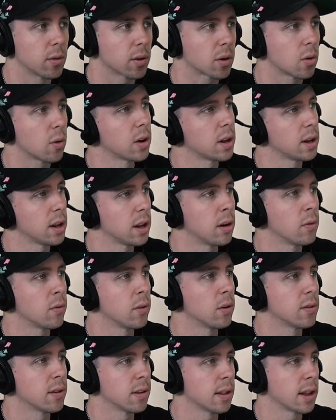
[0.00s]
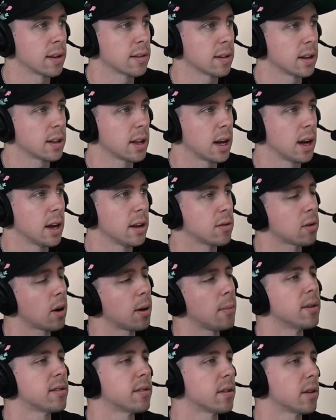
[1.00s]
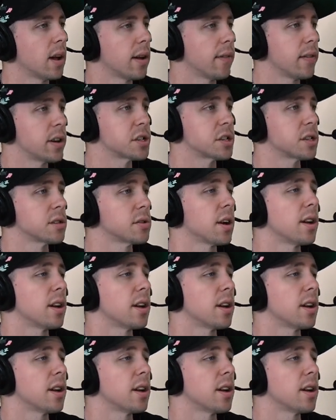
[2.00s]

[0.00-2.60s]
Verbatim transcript: recording interviews and things like that, and so I missed a lot of that shit.